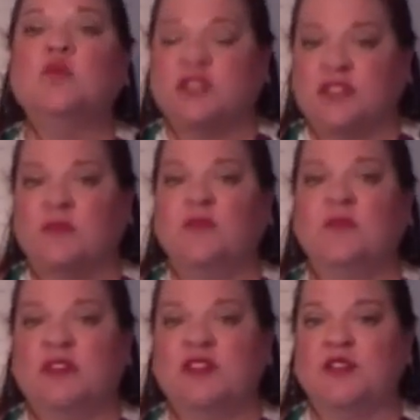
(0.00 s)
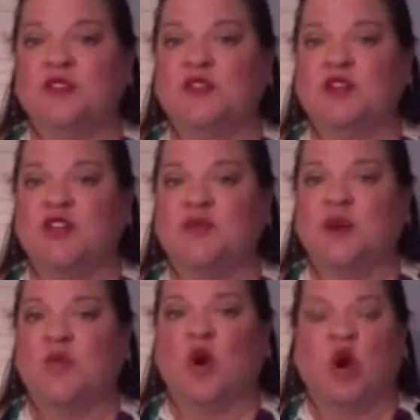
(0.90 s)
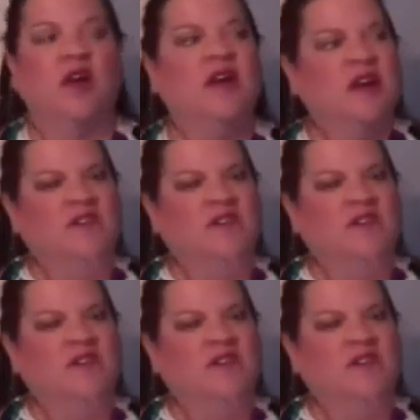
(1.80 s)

what some of the ministers you talked about were.